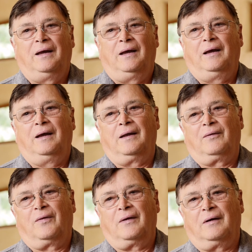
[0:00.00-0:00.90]

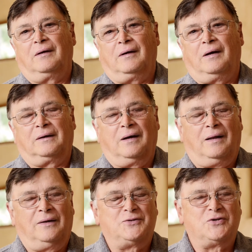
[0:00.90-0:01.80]
And the
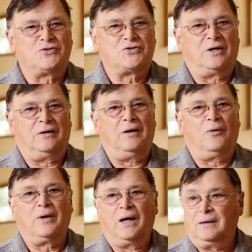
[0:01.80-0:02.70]
oncologist said,
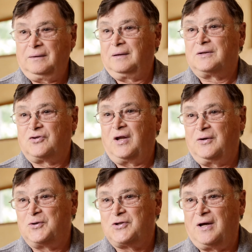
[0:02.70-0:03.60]
okay, let's
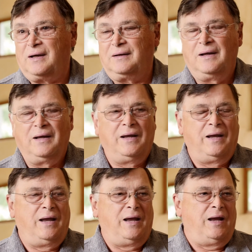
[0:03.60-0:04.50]
take your shot.
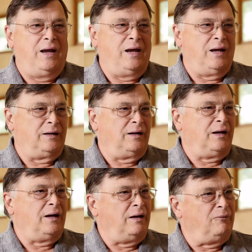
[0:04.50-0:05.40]
And
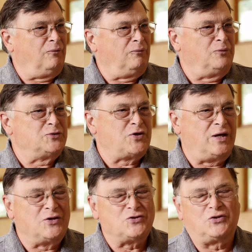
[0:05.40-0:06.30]
I was
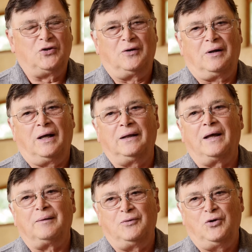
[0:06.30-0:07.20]
hesitant. I
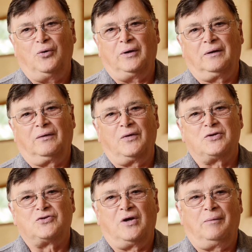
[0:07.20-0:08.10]
let him do it
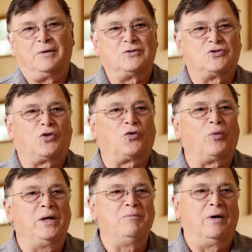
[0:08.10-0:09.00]
this time. And it's a
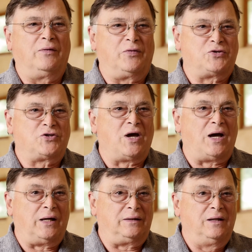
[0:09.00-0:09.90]
3-month
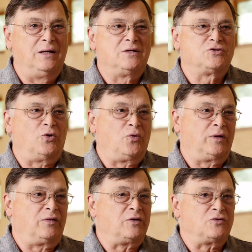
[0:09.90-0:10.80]
shot. So
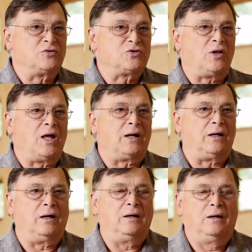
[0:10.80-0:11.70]
there's a
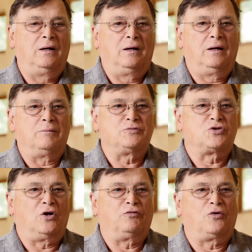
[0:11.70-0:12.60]
lot of
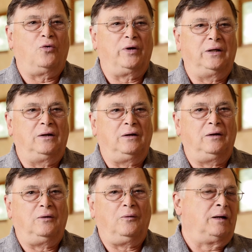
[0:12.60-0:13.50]
stuff going into
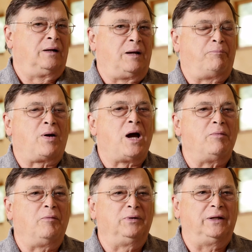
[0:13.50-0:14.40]
you. And I
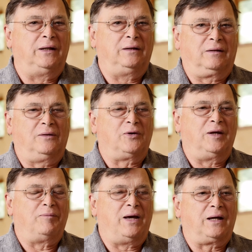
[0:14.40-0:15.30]
probably,
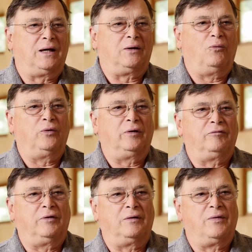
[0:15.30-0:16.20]
looking back on it, wouldn't
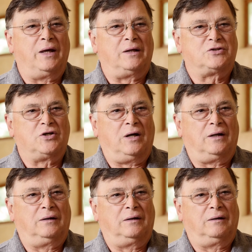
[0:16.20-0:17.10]
have done that
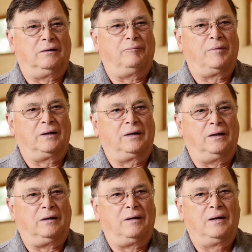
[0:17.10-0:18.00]
shot
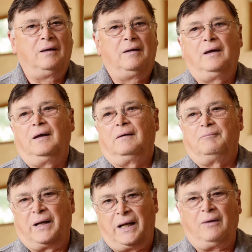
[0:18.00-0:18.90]
again.
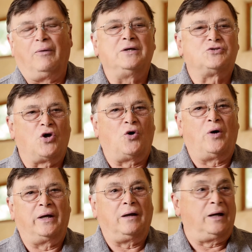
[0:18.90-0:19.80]
But anyway, so
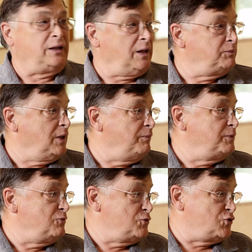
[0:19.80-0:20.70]
I kept up.
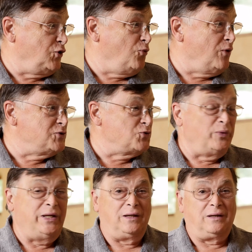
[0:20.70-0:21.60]
It was still once a
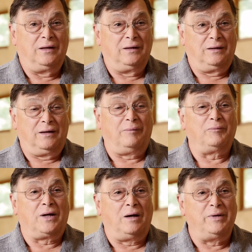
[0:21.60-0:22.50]
week.
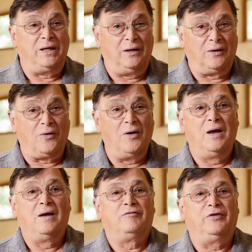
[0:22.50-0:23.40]
coming here,
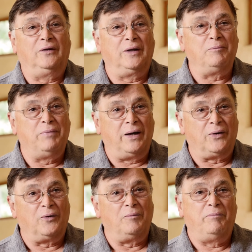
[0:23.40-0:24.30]
feeling
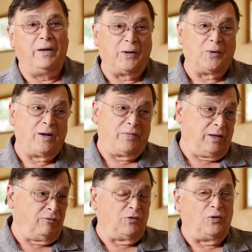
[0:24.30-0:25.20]
better and better. I
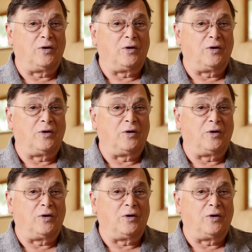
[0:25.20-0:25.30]
think if you look